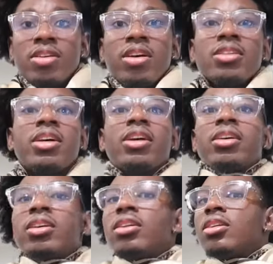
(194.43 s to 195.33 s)
as like
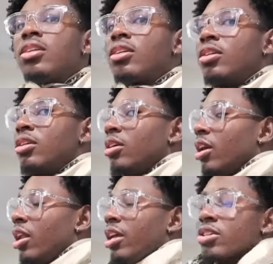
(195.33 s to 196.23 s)

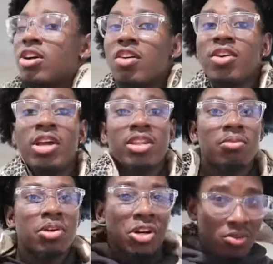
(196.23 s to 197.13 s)
a neck scarf. The
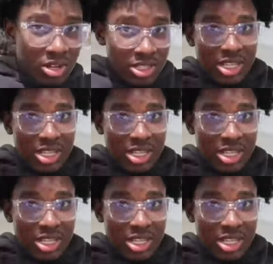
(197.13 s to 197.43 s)
bigger ones is